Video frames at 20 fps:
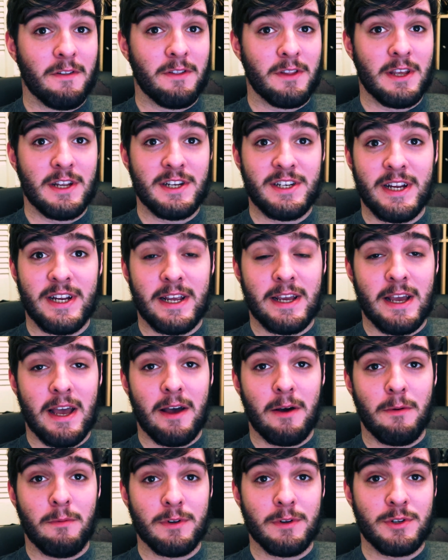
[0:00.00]
on the
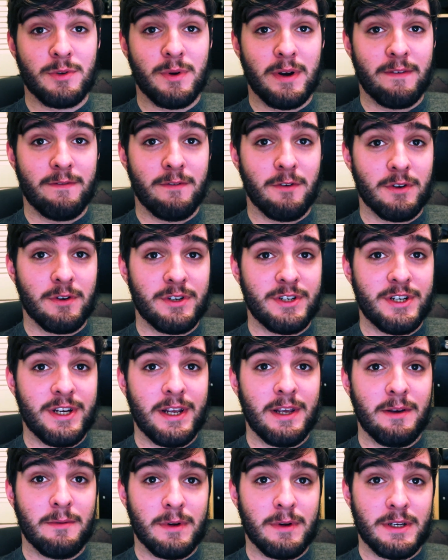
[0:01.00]
Yashica
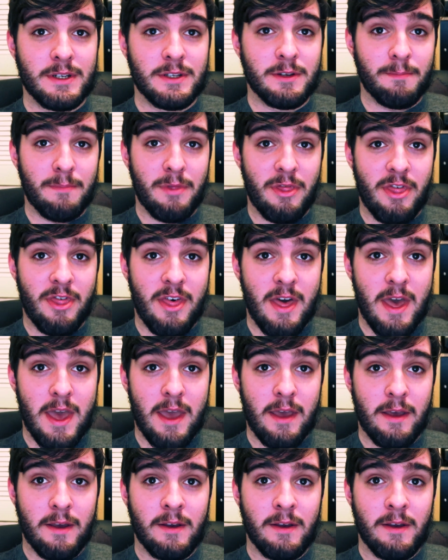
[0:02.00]
124G, which is up there.